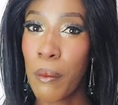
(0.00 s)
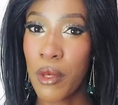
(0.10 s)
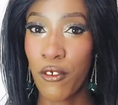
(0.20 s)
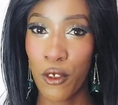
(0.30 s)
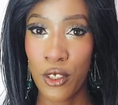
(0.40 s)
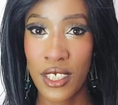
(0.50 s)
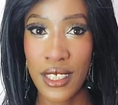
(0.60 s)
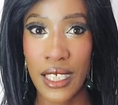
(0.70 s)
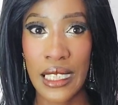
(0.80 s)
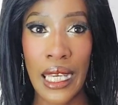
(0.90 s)
before the
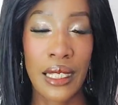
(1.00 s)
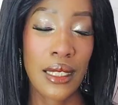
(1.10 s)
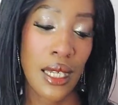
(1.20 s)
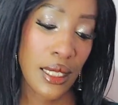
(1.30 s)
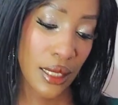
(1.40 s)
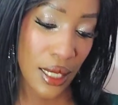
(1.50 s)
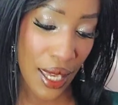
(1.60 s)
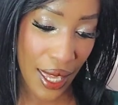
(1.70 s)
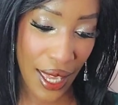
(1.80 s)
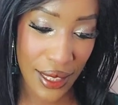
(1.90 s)
sale ended.
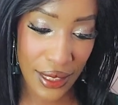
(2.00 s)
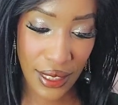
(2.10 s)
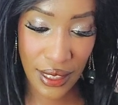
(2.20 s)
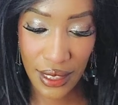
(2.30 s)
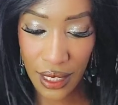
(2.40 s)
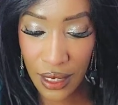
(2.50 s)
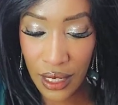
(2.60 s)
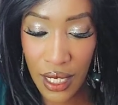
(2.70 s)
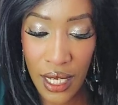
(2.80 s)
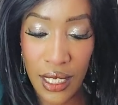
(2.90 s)
And this is
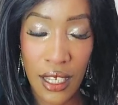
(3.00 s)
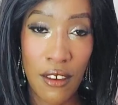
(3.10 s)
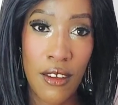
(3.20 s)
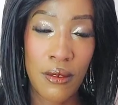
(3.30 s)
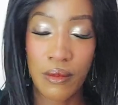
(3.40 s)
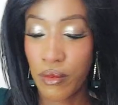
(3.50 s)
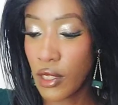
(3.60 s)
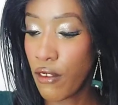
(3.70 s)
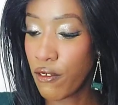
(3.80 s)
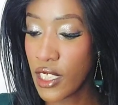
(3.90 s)
the Garnier
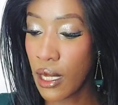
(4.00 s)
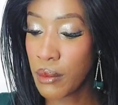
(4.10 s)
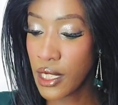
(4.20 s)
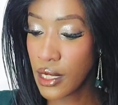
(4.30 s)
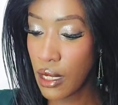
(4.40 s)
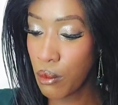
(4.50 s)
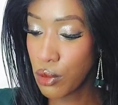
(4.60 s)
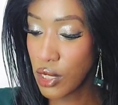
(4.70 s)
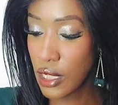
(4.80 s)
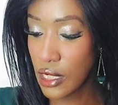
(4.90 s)
Vitamin C
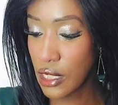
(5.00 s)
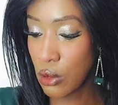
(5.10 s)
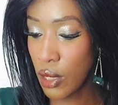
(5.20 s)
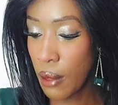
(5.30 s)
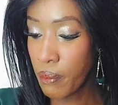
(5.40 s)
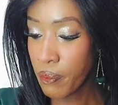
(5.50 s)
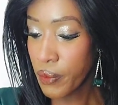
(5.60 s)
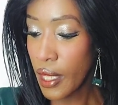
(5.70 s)
Booster Serum.